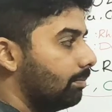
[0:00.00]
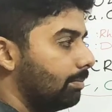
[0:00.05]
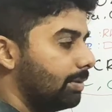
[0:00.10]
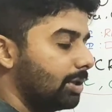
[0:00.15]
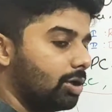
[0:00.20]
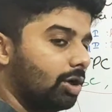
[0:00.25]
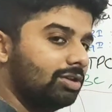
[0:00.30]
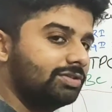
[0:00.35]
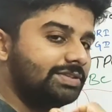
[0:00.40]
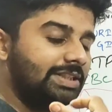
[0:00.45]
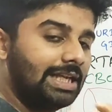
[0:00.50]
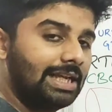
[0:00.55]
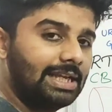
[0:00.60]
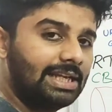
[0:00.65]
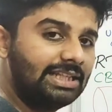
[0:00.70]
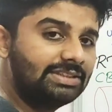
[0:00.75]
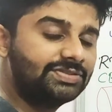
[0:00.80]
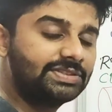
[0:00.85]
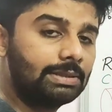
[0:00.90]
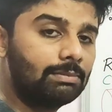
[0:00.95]
Because there
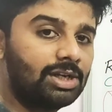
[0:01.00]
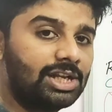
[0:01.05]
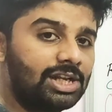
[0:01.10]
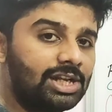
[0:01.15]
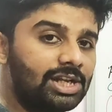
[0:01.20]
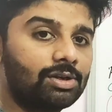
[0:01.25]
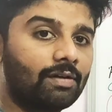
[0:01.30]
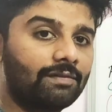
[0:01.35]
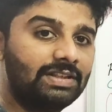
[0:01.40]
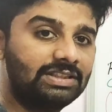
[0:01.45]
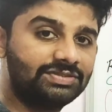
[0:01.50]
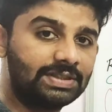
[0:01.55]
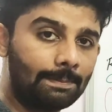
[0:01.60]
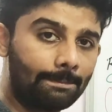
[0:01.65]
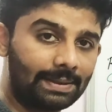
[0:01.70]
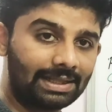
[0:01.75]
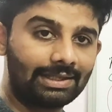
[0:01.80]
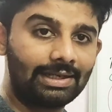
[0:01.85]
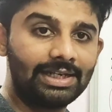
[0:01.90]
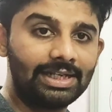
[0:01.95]
is stimulation of the
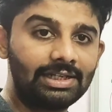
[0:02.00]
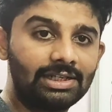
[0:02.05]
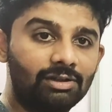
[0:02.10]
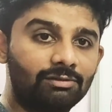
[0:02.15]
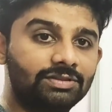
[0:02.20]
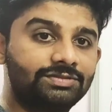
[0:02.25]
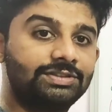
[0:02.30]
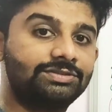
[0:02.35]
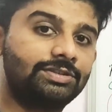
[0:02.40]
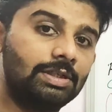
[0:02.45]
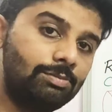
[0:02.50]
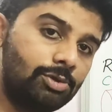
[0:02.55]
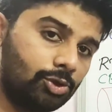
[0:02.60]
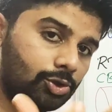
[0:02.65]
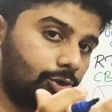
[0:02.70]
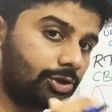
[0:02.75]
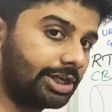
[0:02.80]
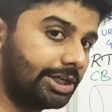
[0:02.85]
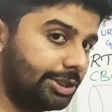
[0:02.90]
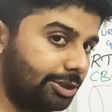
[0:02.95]
sympathetic nervous system due to
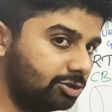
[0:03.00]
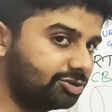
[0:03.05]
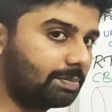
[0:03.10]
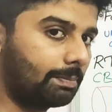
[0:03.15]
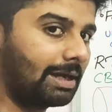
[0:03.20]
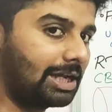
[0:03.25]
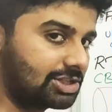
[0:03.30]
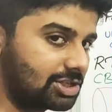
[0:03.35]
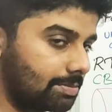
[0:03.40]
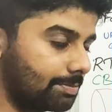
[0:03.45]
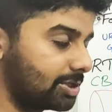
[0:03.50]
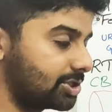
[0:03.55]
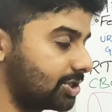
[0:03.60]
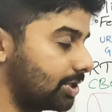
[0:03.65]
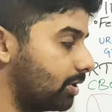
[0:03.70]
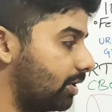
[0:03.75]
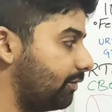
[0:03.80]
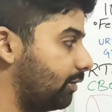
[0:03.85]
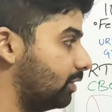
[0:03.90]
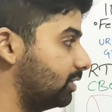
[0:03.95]
reduced partial pressure
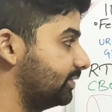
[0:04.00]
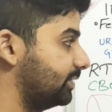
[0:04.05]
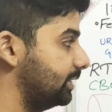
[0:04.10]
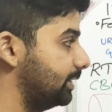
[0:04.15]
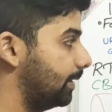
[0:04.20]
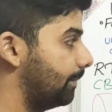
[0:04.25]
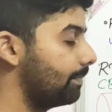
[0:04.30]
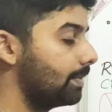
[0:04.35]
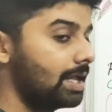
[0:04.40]
of oxygen.